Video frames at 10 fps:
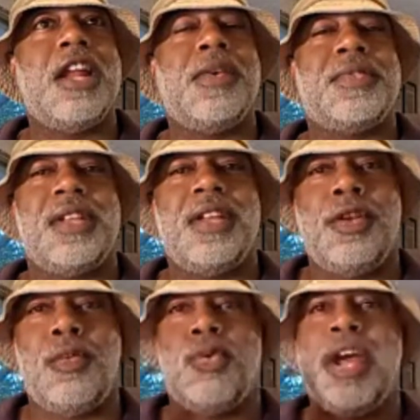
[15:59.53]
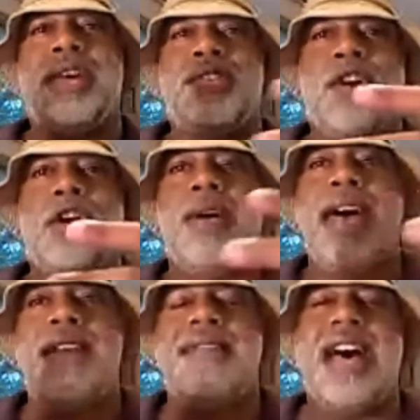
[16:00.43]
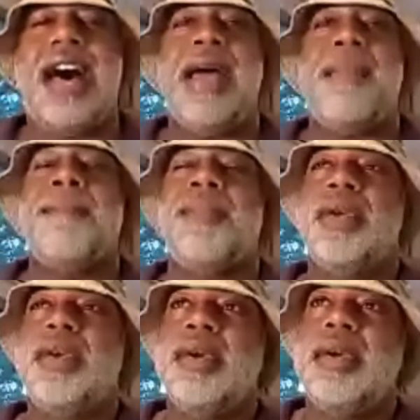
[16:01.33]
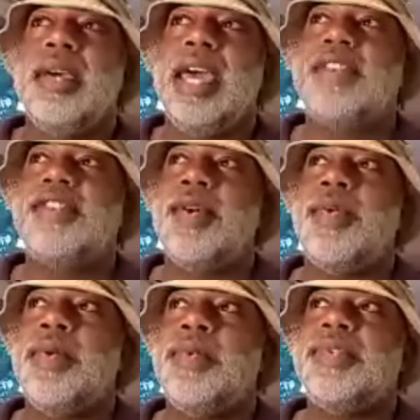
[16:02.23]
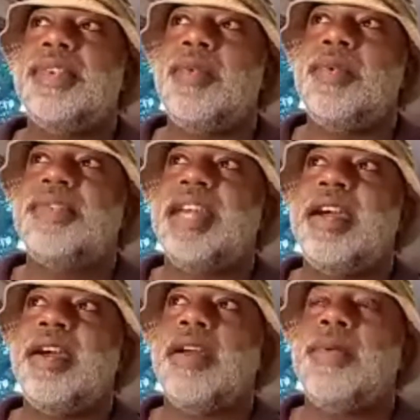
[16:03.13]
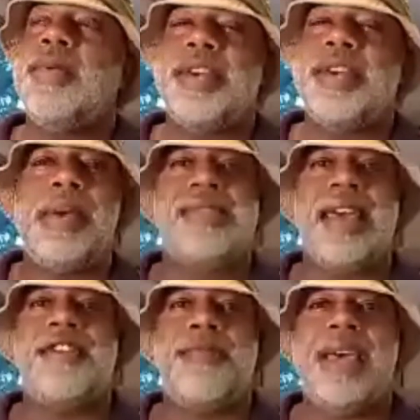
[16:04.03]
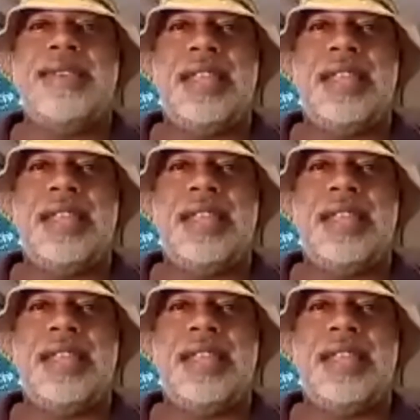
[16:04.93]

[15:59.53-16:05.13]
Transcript: was a little prayer circle ahead of time, and so it was there to be a safe space.